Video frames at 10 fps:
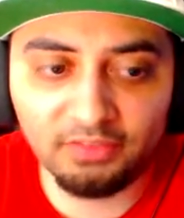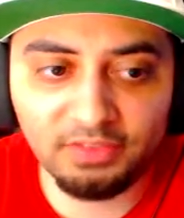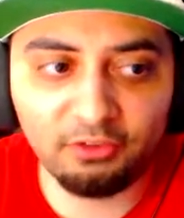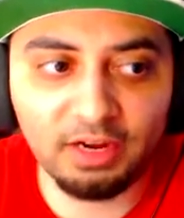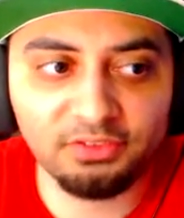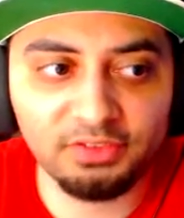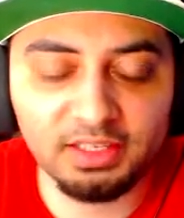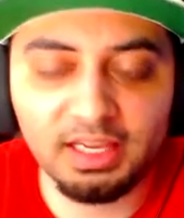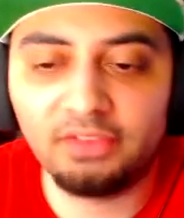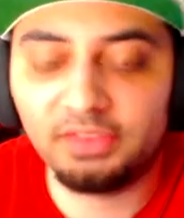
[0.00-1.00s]
they're at,
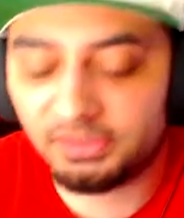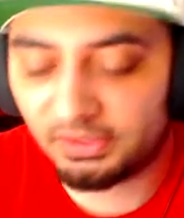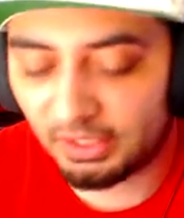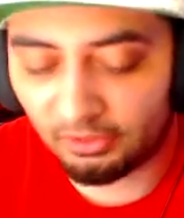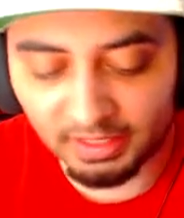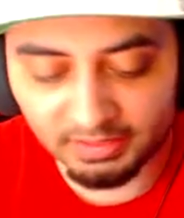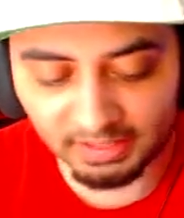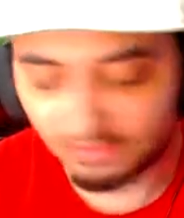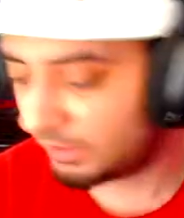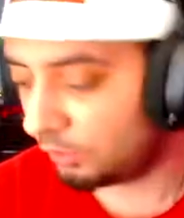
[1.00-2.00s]
yeah, there's, they're identical,